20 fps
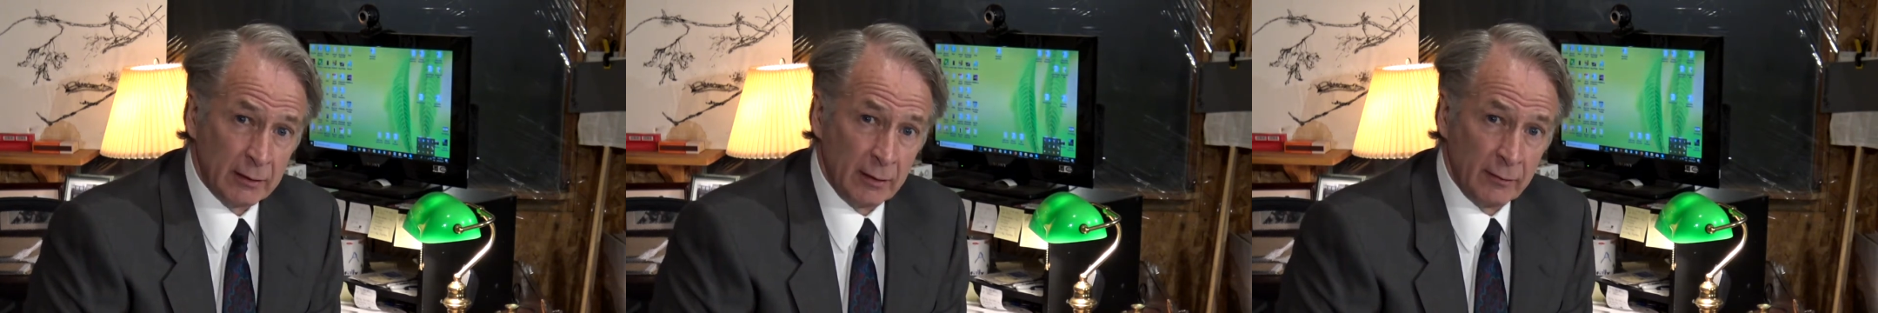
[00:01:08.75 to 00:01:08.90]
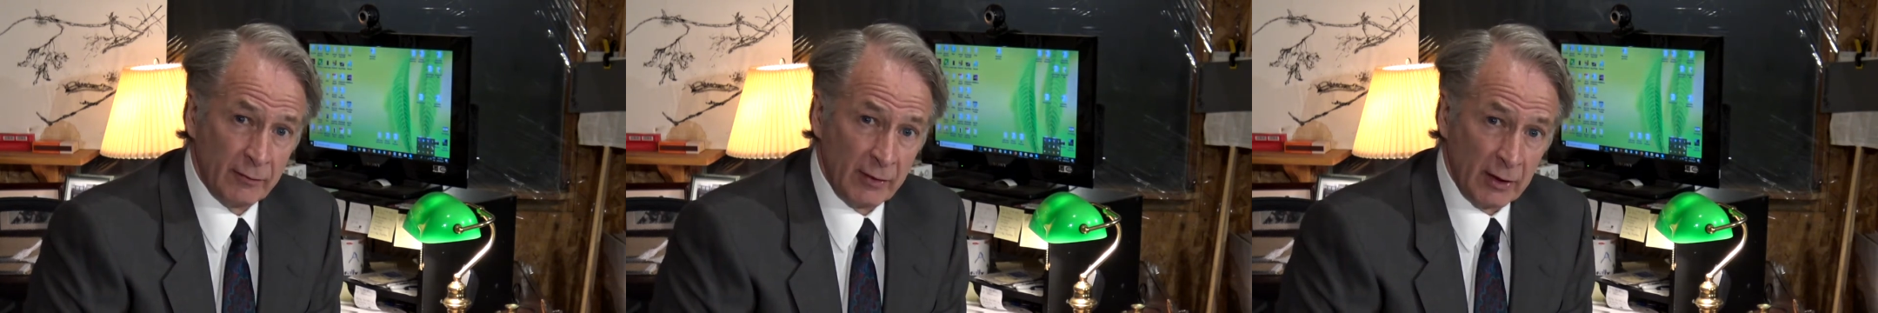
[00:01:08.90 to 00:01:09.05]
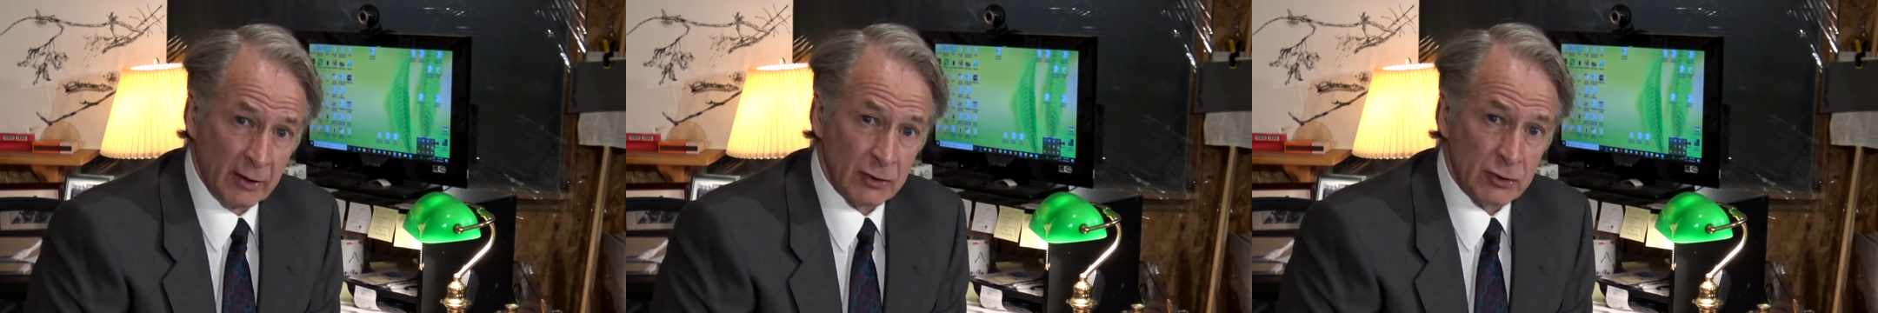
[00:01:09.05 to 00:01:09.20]

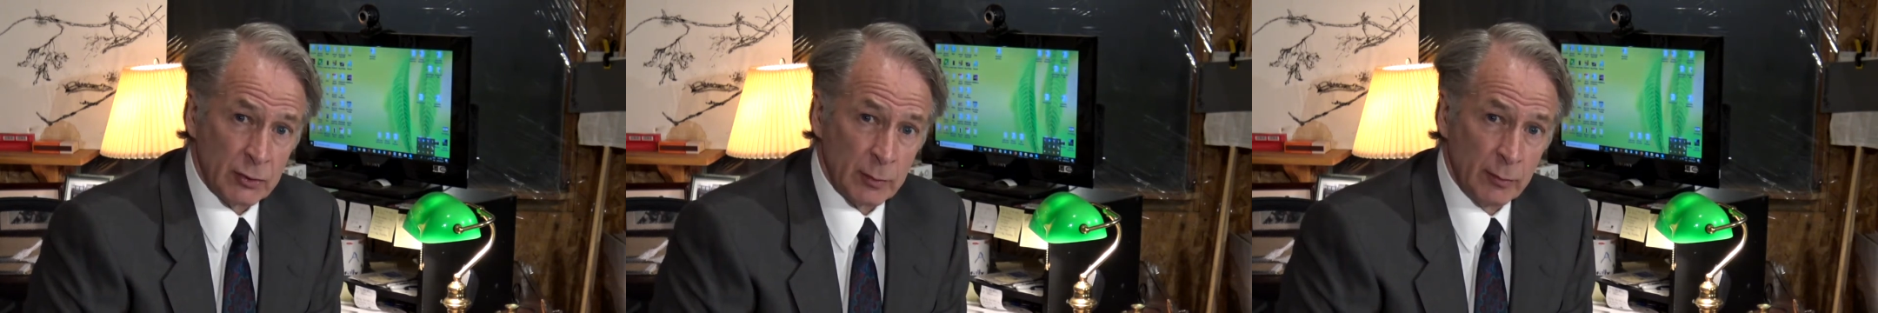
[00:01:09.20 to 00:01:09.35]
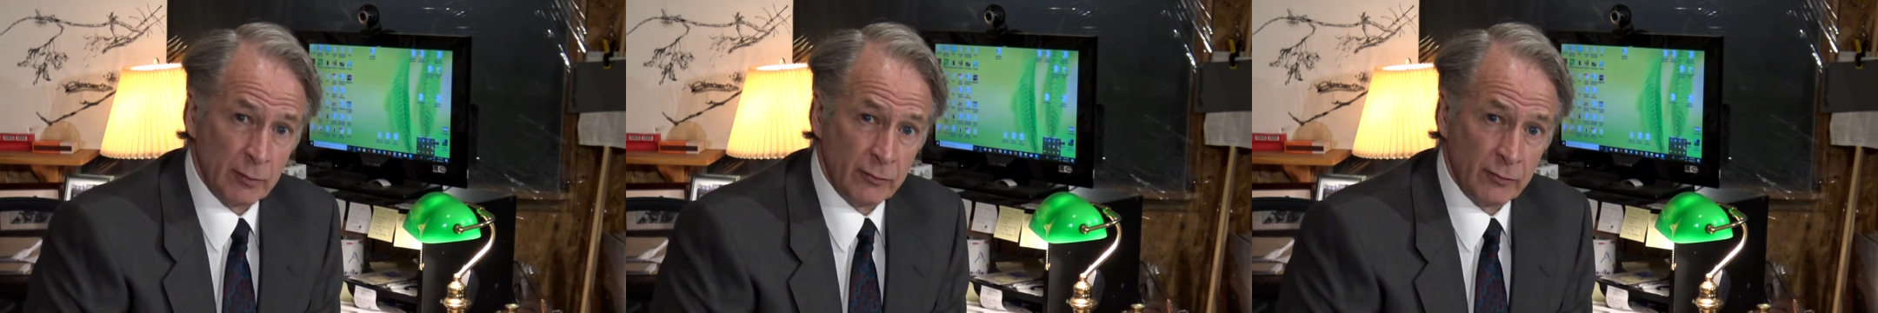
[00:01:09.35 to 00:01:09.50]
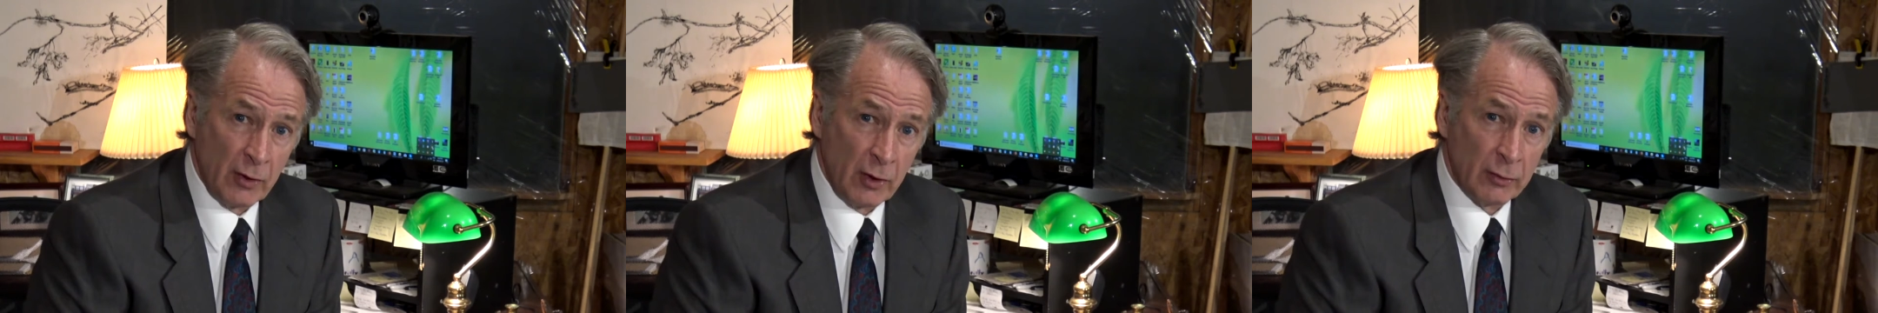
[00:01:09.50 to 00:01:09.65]
of
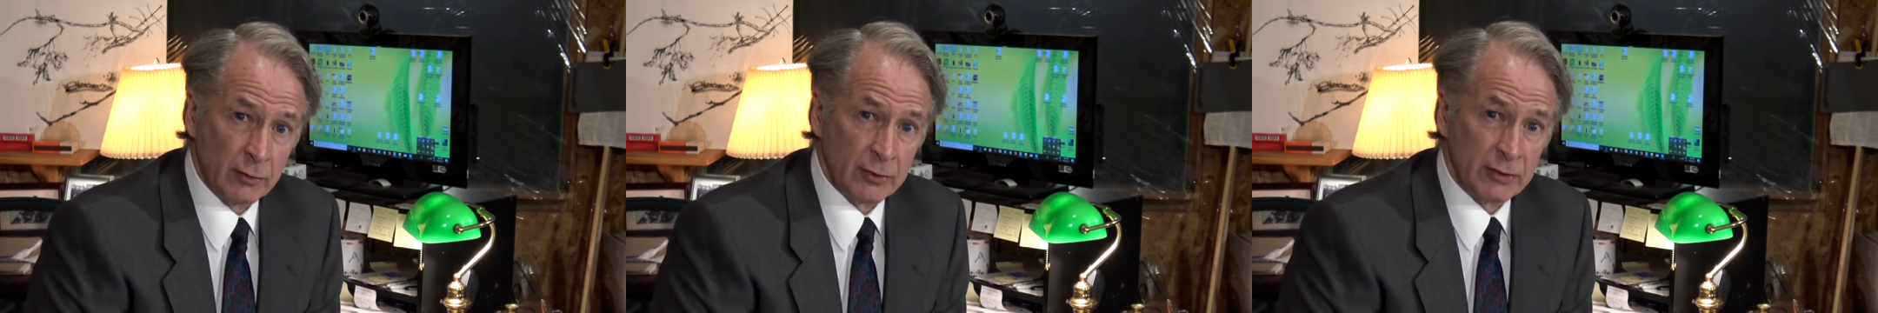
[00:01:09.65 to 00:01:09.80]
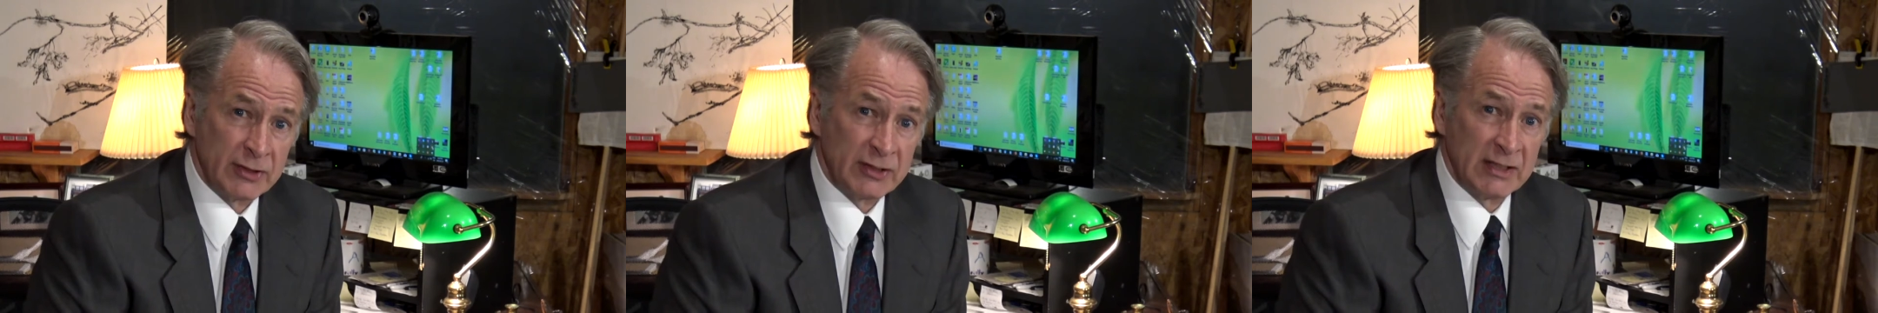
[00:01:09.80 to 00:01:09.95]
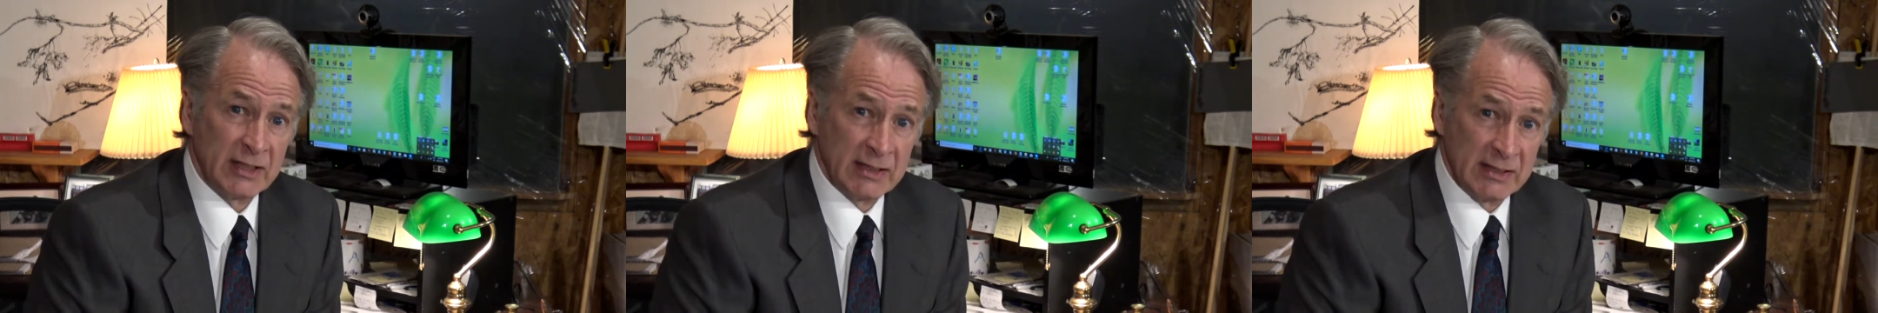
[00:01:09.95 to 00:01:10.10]
eligible
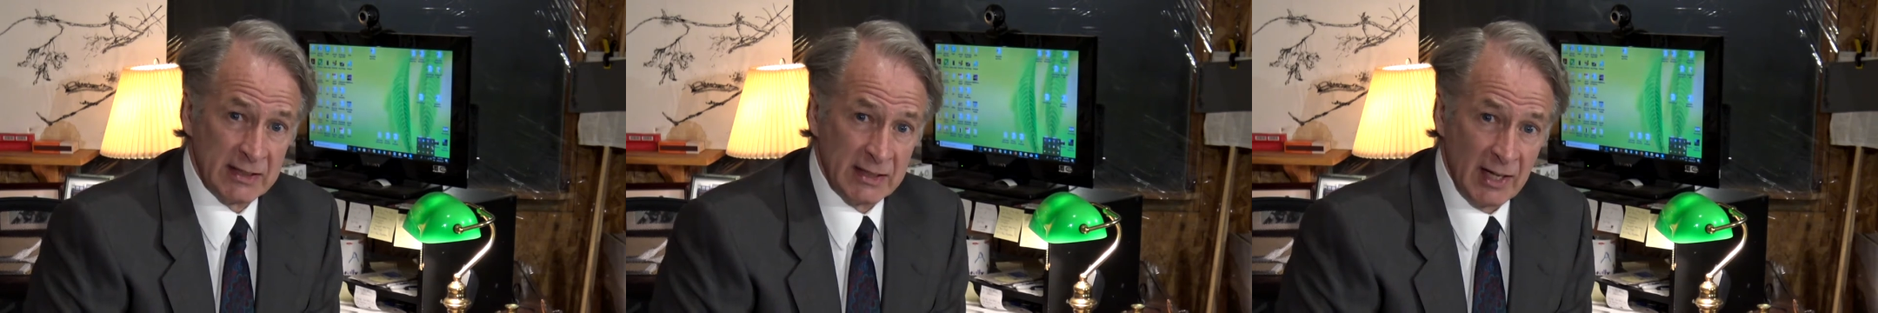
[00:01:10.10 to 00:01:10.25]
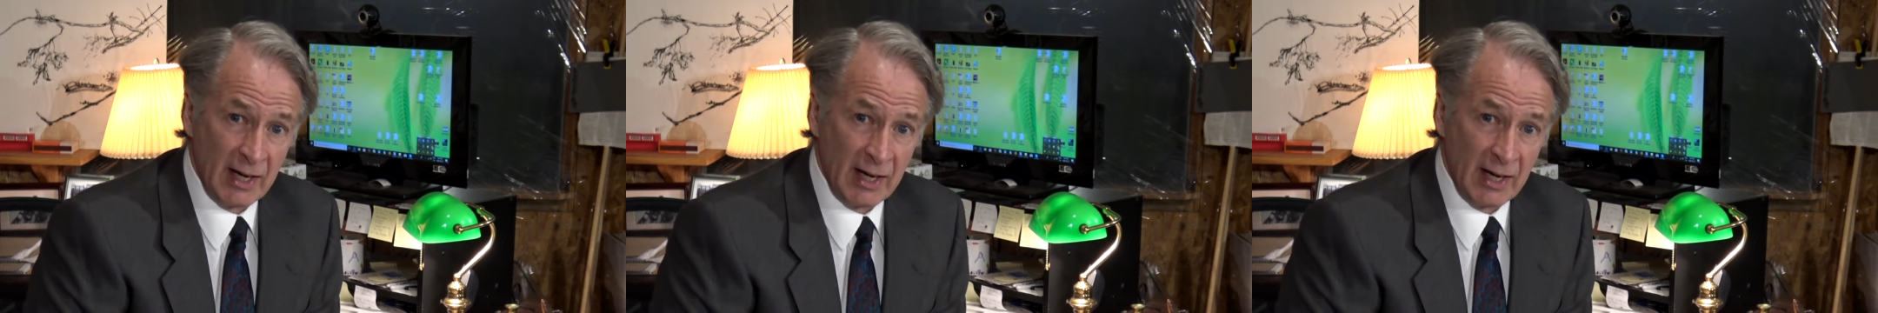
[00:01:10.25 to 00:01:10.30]
voters did